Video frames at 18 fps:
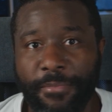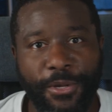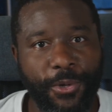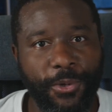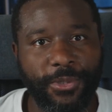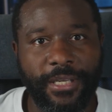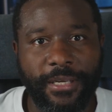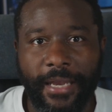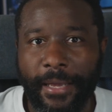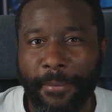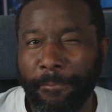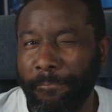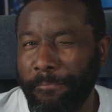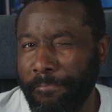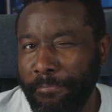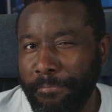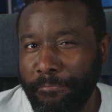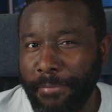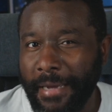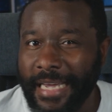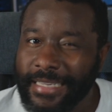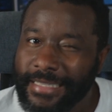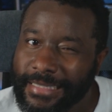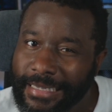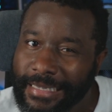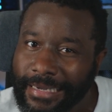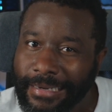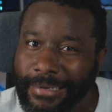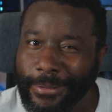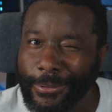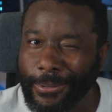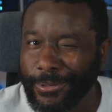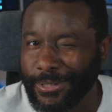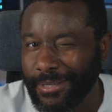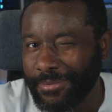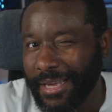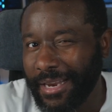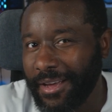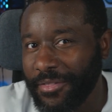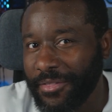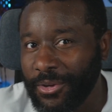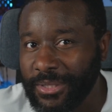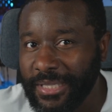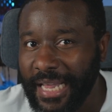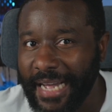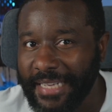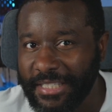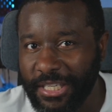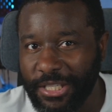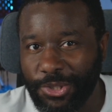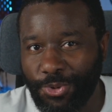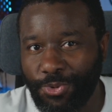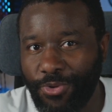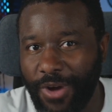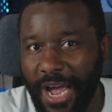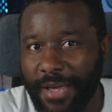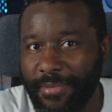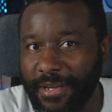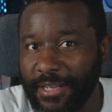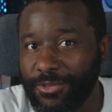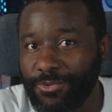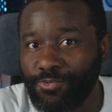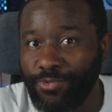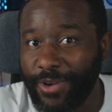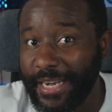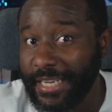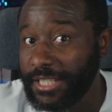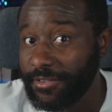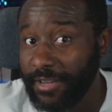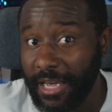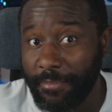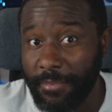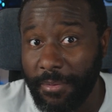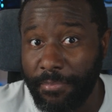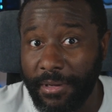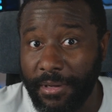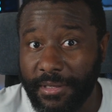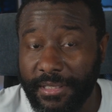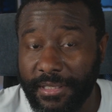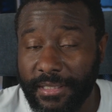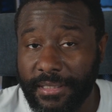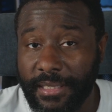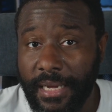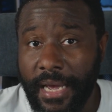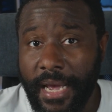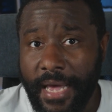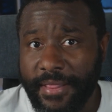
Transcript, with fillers: maybe using like basic or something along those lines to describe its range of capabilities.